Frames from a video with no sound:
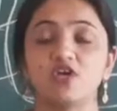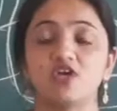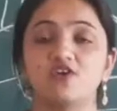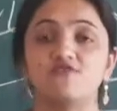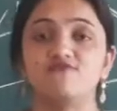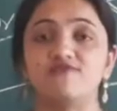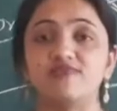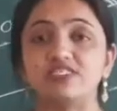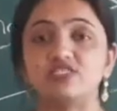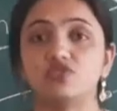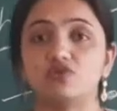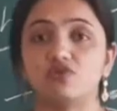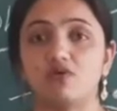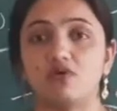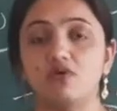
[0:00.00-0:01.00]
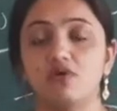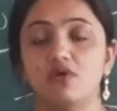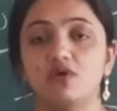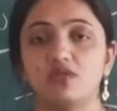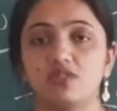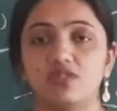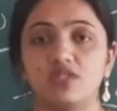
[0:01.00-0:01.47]
we
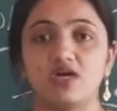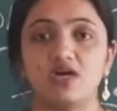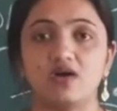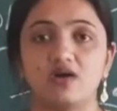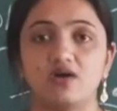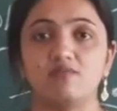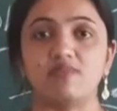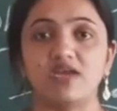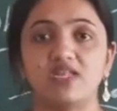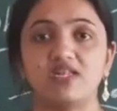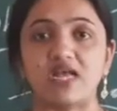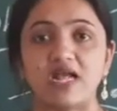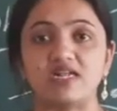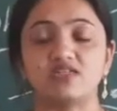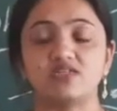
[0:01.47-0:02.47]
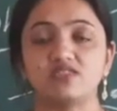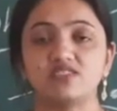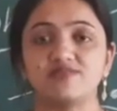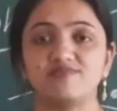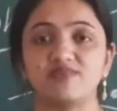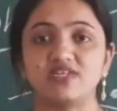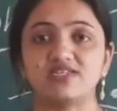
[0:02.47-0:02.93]
saw the bilateral
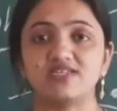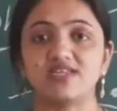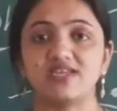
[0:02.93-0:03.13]
symmetry